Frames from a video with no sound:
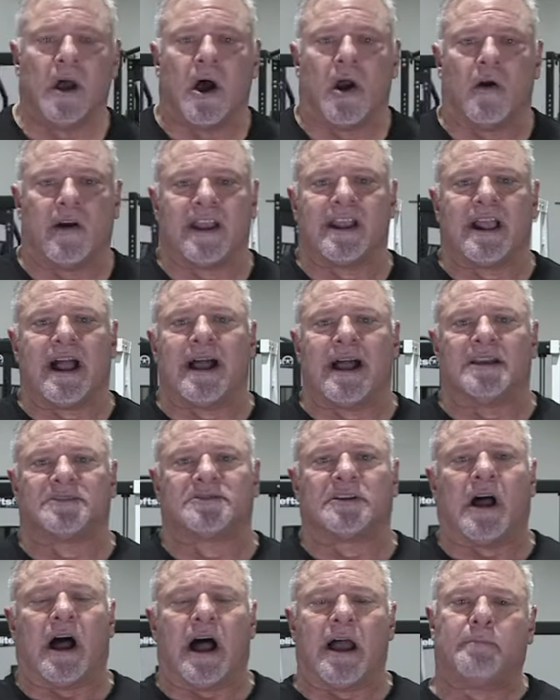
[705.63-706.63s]
All right,
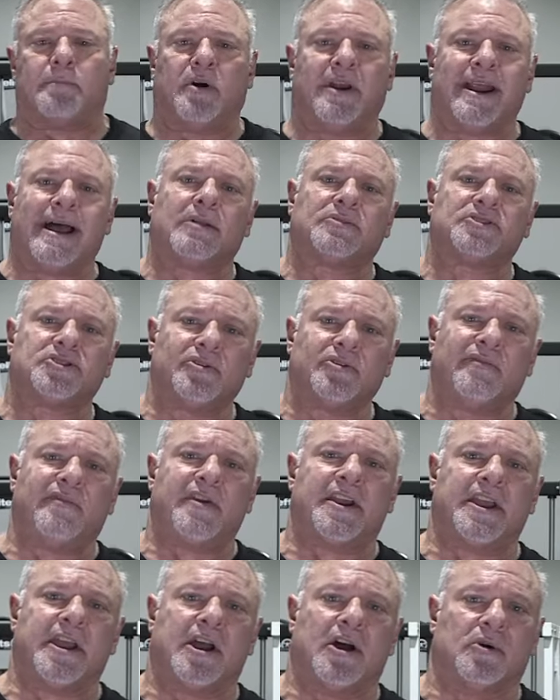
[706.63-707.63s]
guys, I put out two
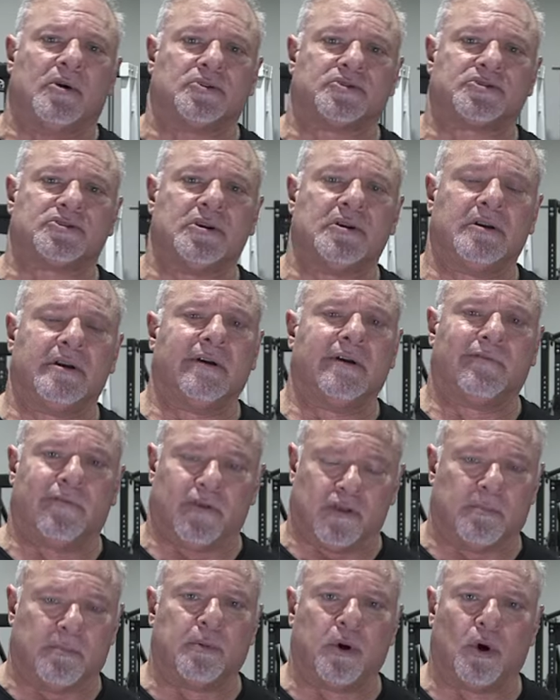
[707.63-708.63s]
videos
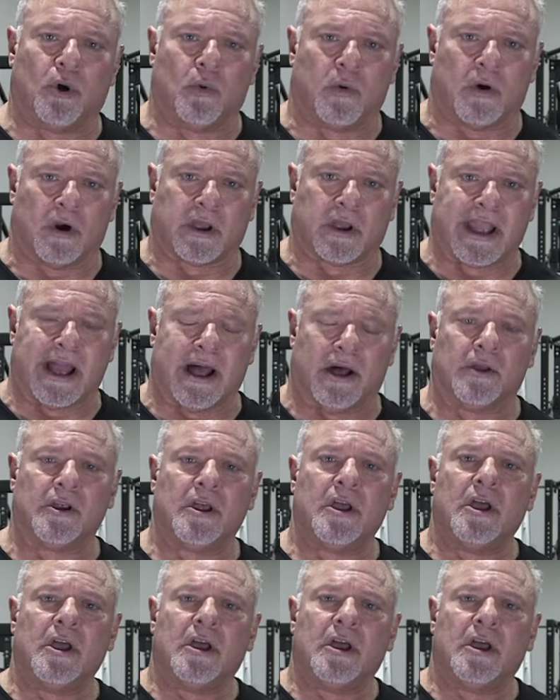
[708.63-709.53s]
for the pull workout.